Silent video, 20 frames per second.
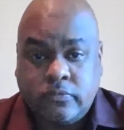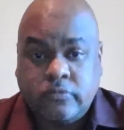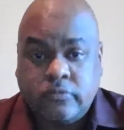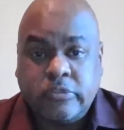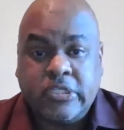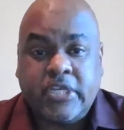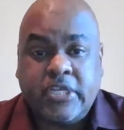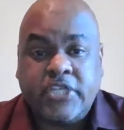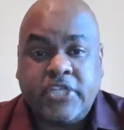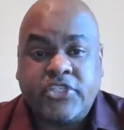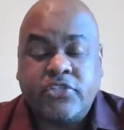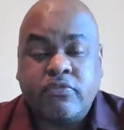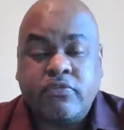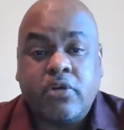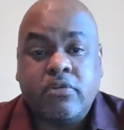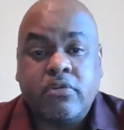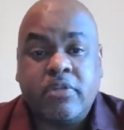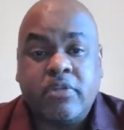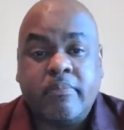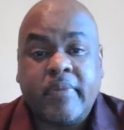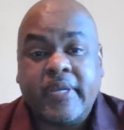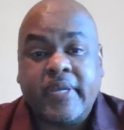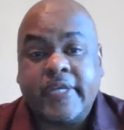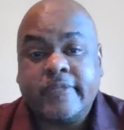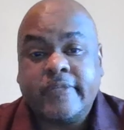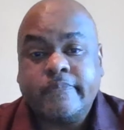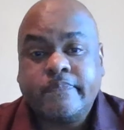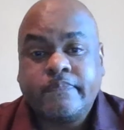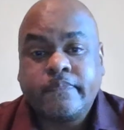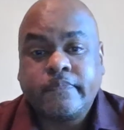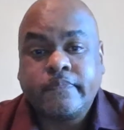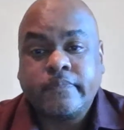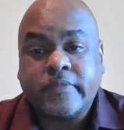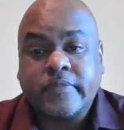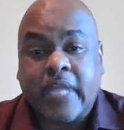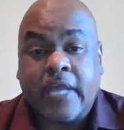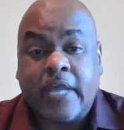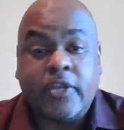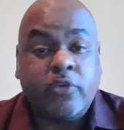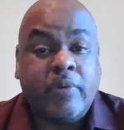We'll get you rolling, man.
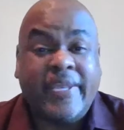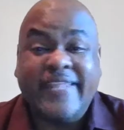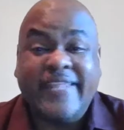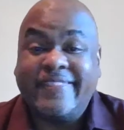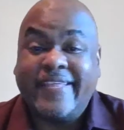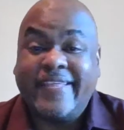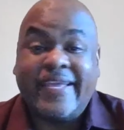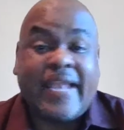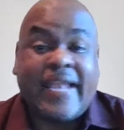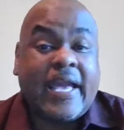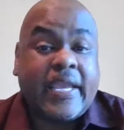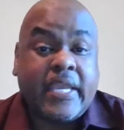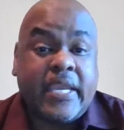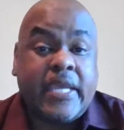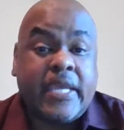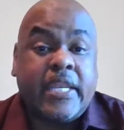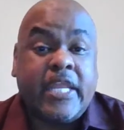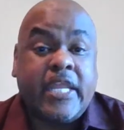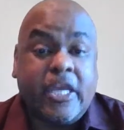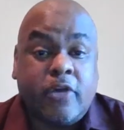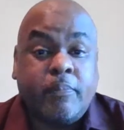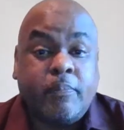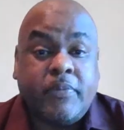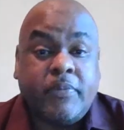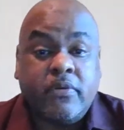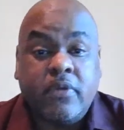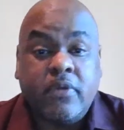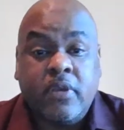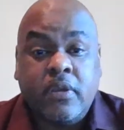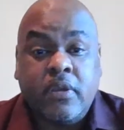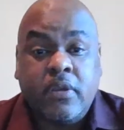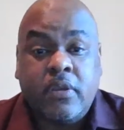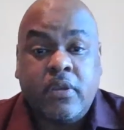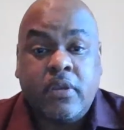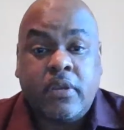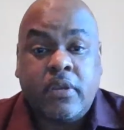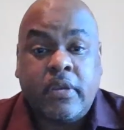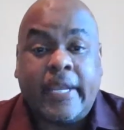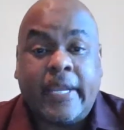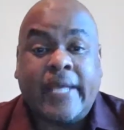I do anything I can to help you.
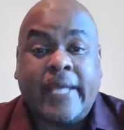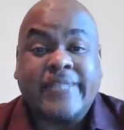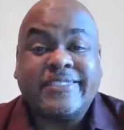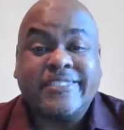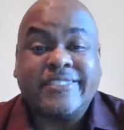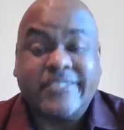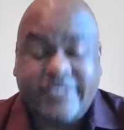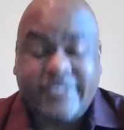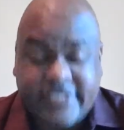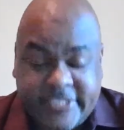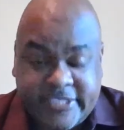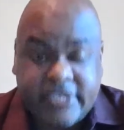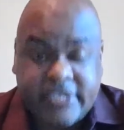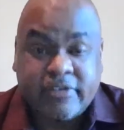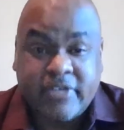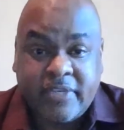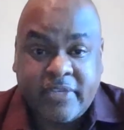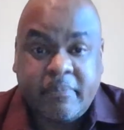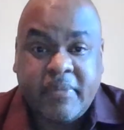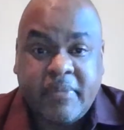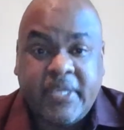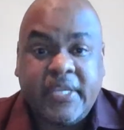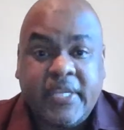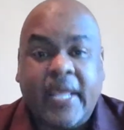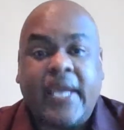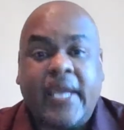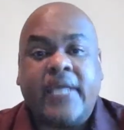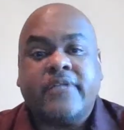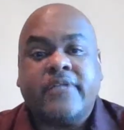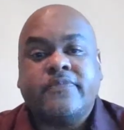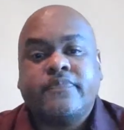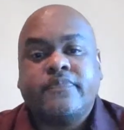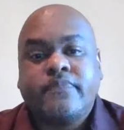And I sincerely mean that.